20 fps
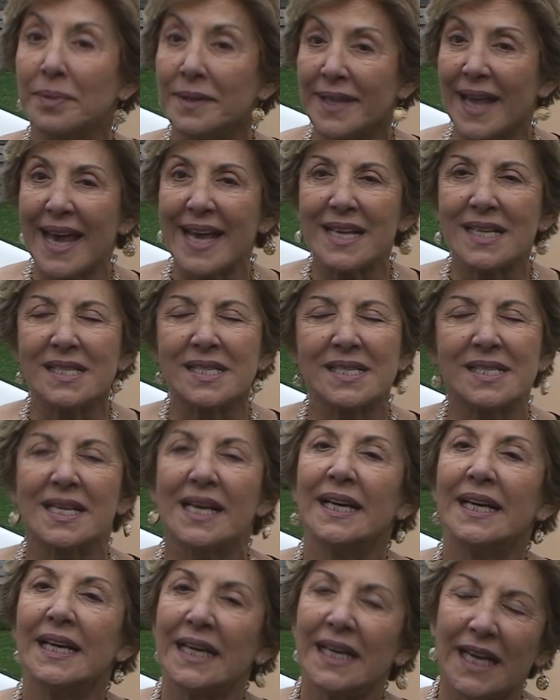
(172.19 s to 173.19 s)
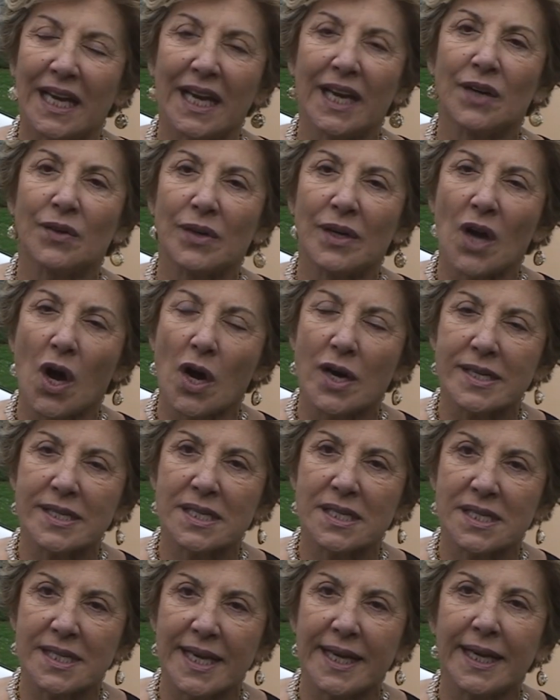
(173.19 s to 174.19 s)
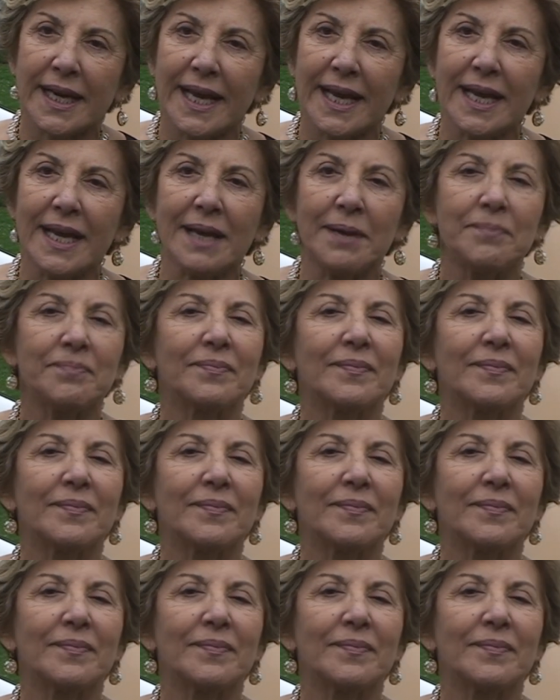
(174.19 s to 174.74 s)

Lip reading: place here in our city,